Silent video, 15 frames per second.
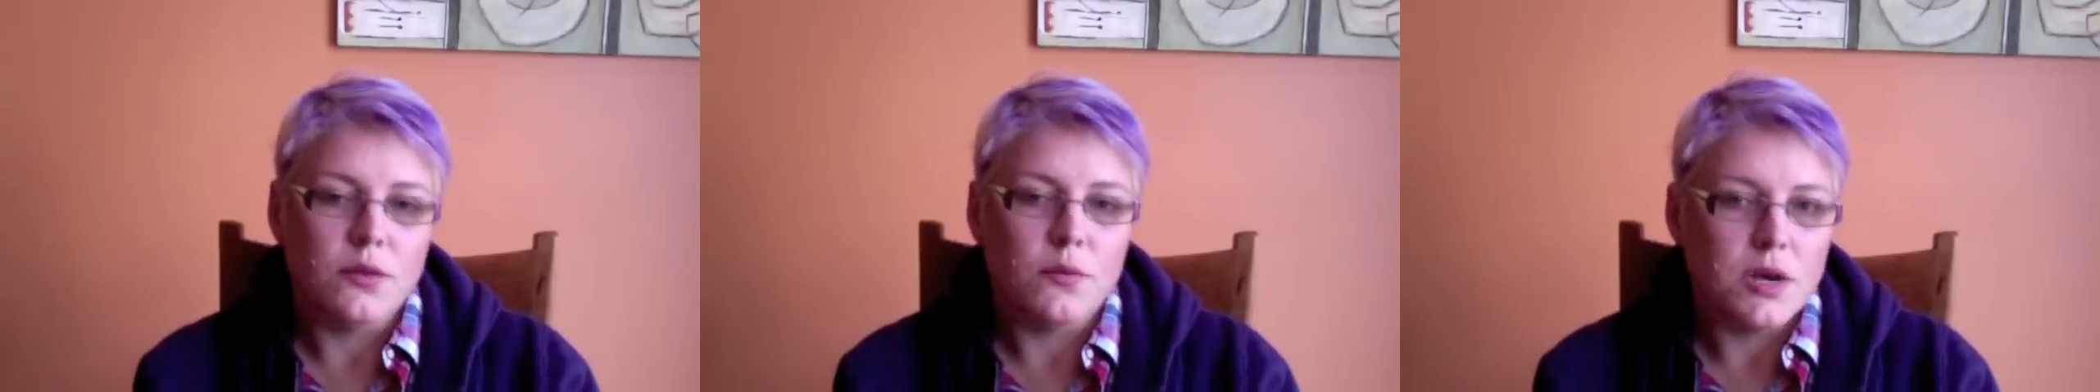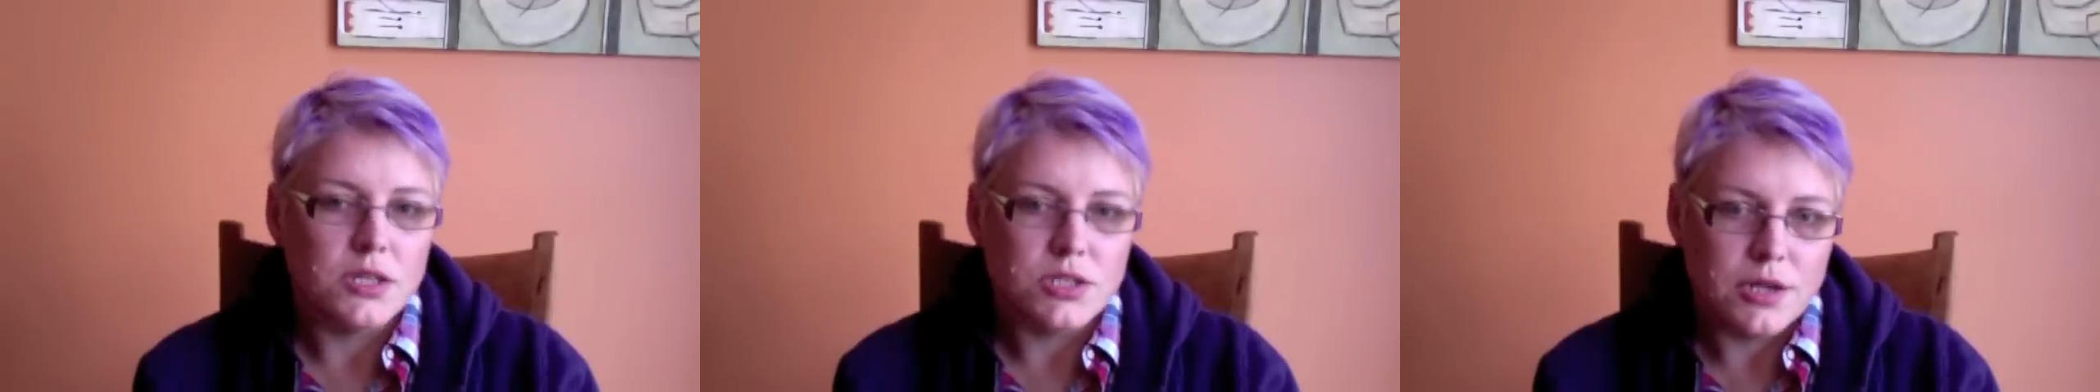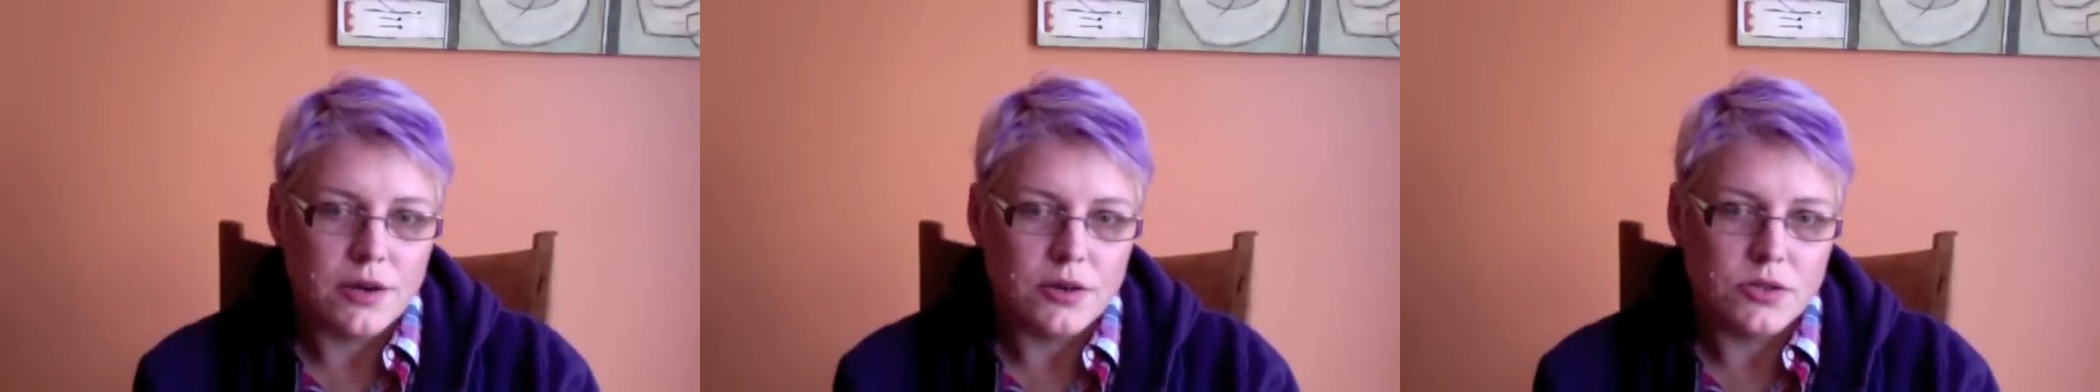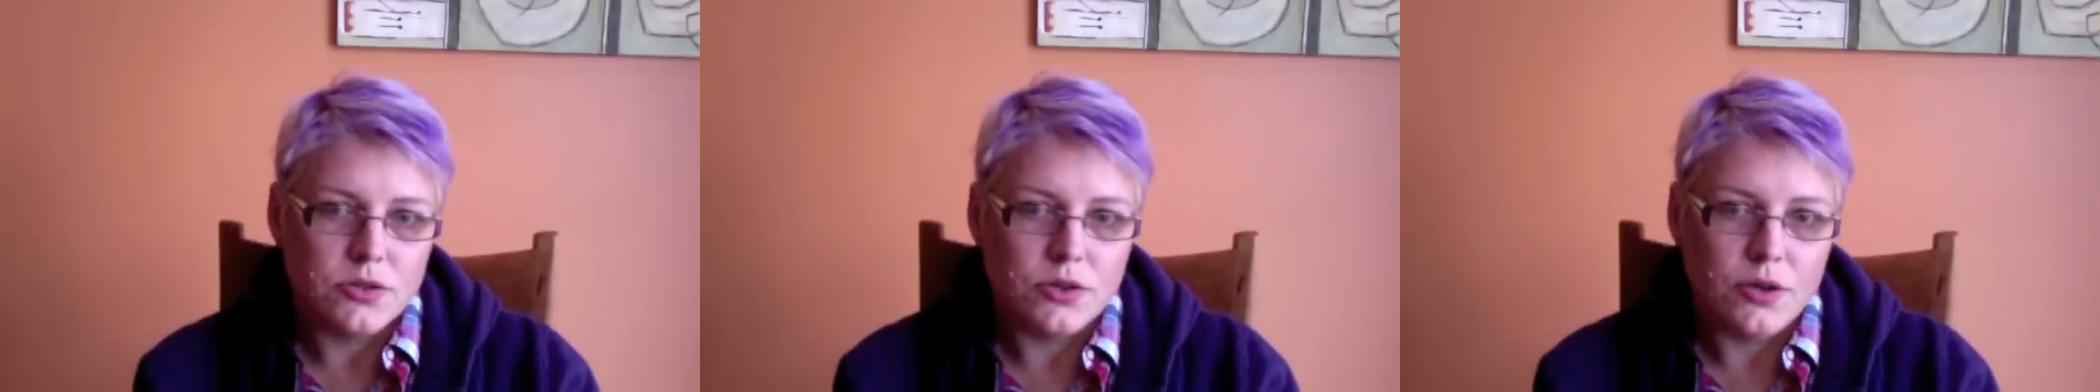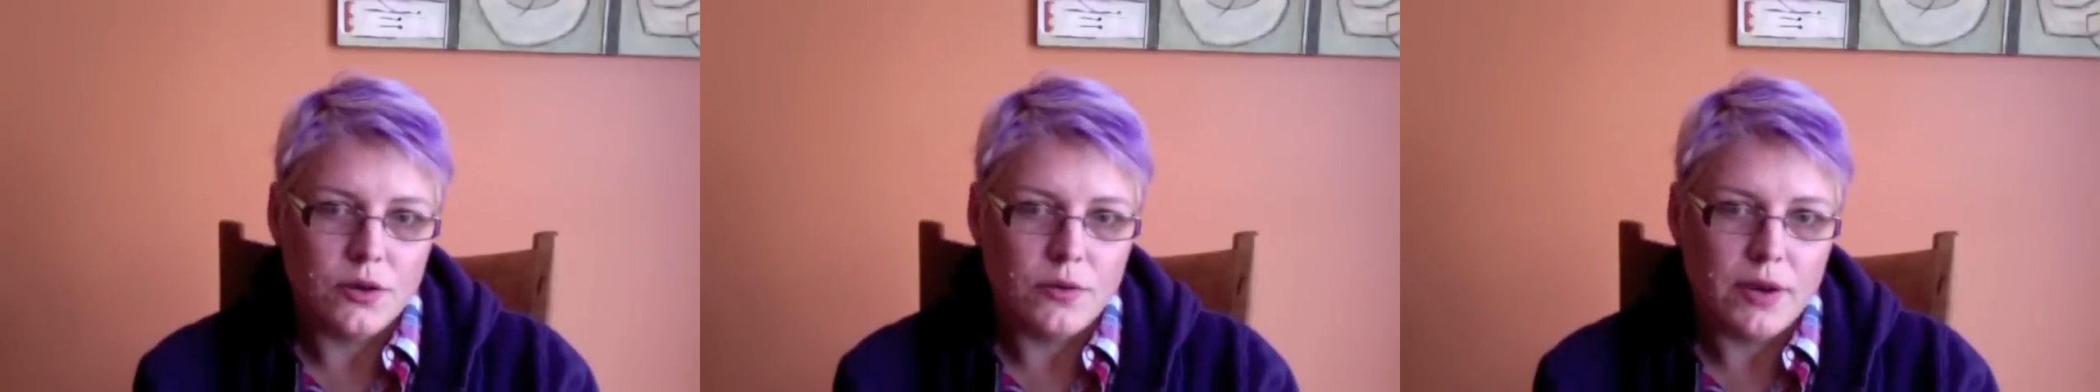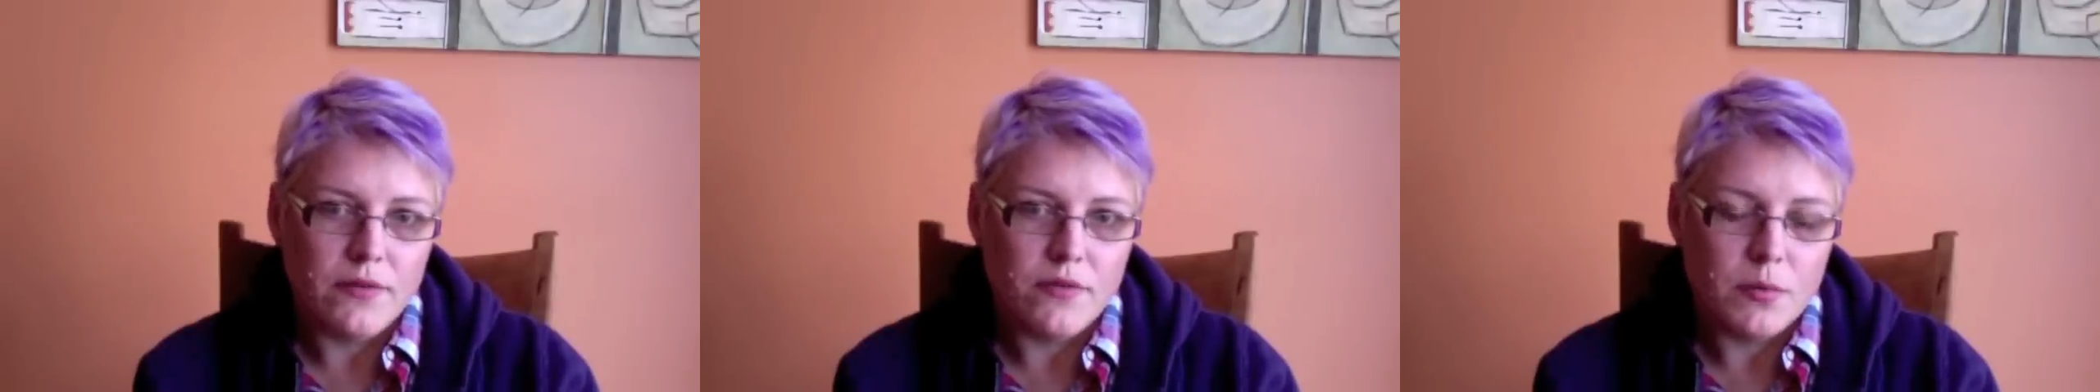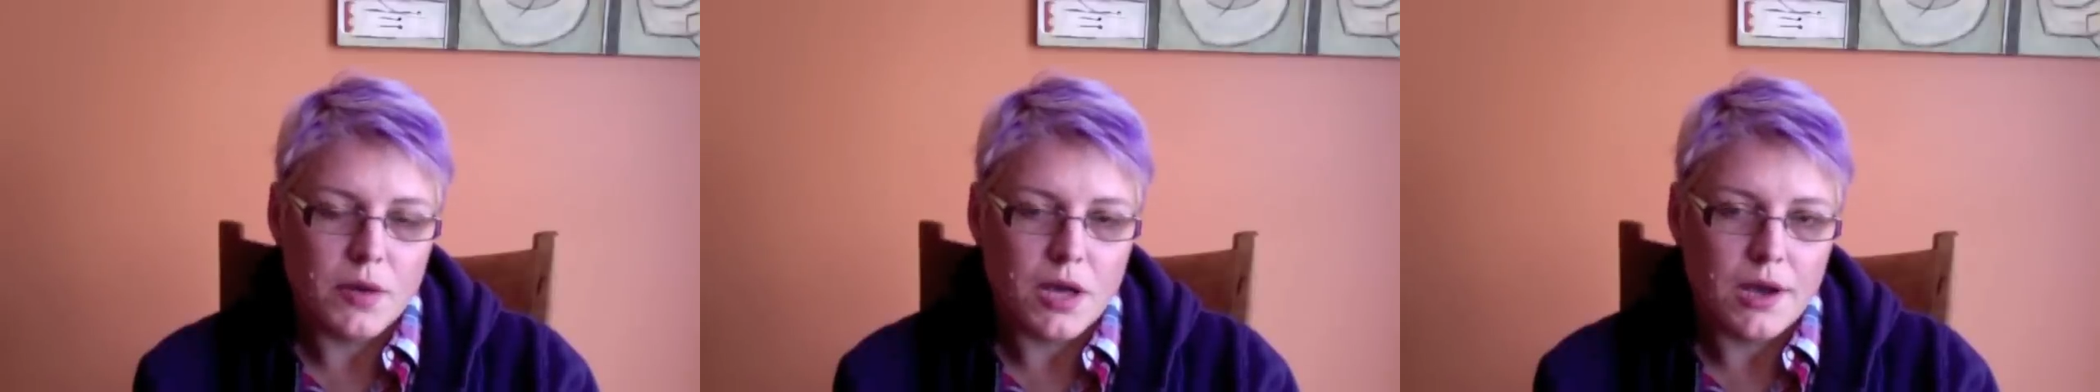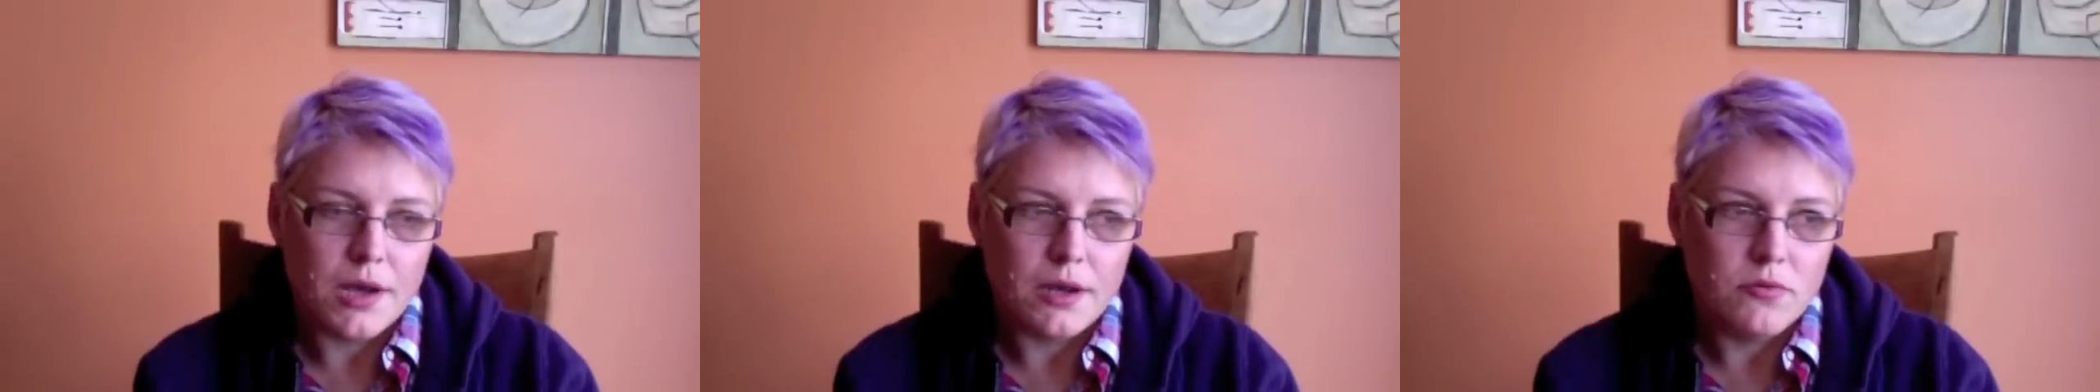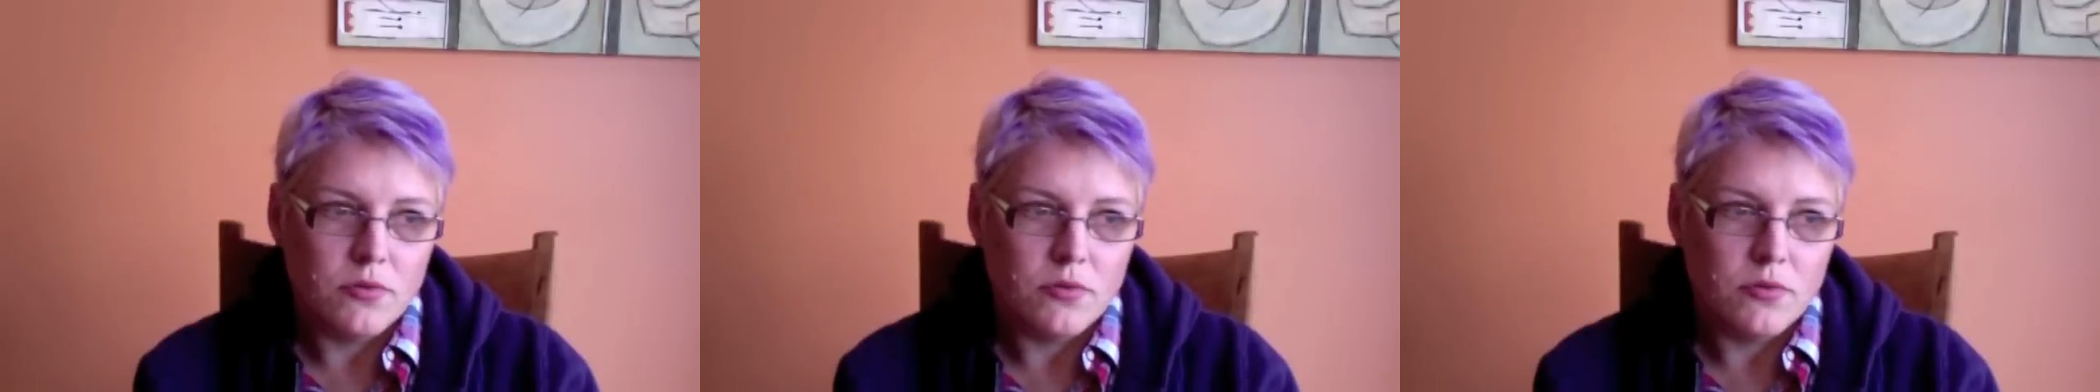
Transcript: Watchtower turn you away from God.